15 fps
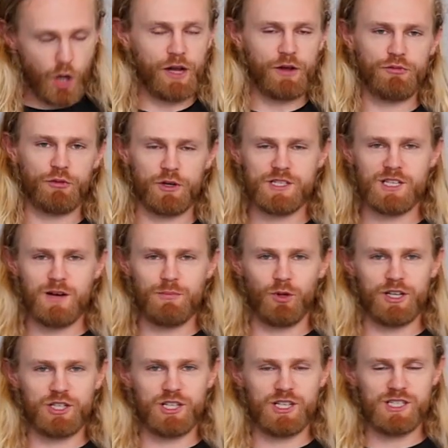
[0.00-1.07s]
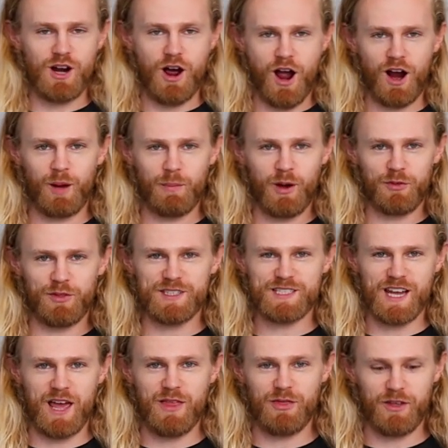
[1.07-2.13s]
Okay, first up, let's just talk about the
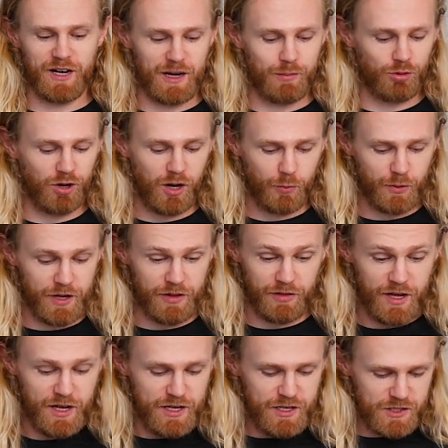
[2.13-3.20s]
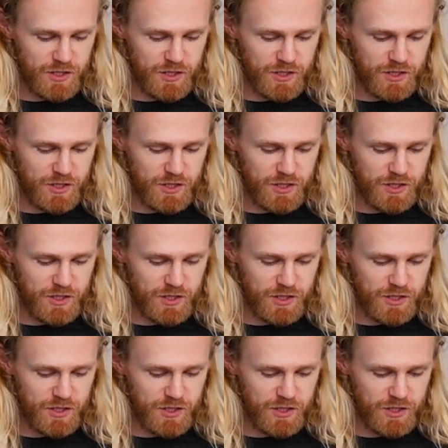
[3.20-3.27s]
tent that I brought with.